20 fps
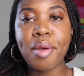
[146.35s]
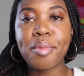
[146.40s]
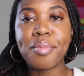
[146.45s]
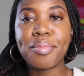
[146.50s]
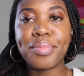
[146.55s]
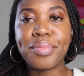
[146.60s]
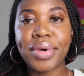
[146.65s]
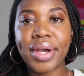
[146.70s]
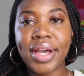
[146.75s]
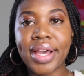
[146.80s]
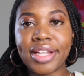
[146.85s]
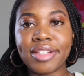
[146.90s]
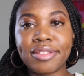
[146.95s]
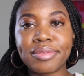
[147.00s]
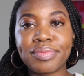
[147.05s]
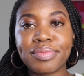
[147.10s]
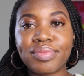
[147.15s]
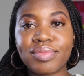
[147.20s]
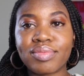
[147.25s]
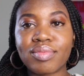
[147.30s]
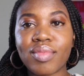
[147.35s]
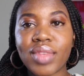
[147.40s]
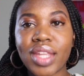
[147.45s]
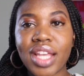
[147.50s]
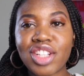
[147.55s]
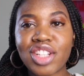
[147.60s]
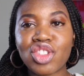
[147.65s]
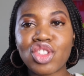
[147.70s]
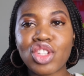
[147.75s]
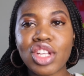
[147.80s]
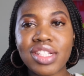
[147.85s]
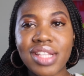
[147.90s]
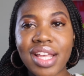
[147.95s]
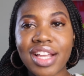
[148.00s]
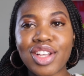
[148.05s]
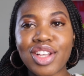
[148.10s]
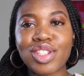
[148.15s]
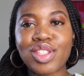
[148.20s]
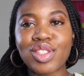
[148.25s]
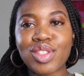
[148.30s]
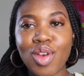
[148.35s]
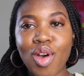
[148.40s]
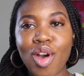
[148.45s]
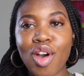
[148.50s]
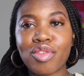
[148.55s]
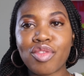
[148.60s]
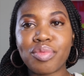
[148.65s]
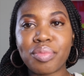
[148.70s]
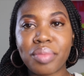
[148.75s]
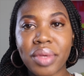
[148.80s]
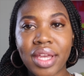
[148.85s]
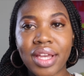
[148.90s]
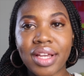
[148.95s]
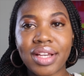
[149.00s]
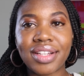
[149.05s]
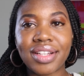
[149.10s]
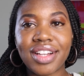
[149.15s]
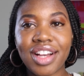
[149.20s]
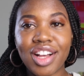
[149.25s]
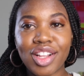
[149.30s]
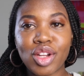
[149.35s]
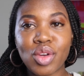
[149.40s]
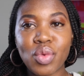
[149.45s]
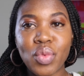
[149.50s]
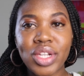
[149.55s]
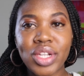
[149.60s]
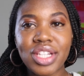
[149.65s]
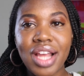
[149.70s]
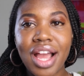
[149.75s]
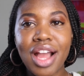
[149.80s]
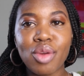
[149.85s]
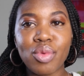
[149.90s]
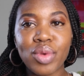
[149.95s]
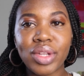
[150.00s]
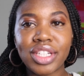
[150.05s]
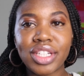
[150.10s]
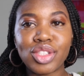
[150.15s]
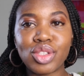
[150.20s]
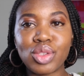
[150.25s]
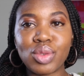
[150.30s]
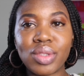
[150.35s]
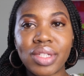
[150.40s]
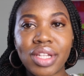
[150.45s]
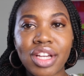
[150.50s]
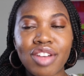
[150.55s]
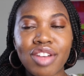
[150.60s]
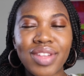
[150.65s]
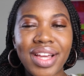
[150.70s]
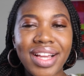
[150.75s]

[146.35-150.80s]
but it's just like a soft pink color, which I really do love.